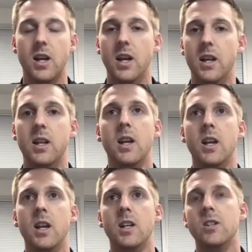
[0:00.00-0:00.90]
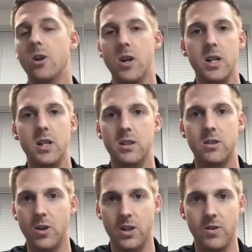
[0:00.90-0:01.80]
And during
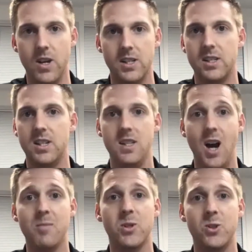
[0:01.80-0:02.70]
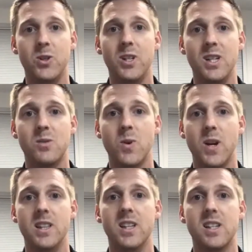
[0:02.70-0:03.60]
during the residency, the opportunities were
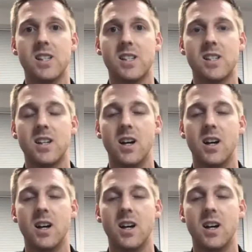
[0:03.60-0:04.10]
endless.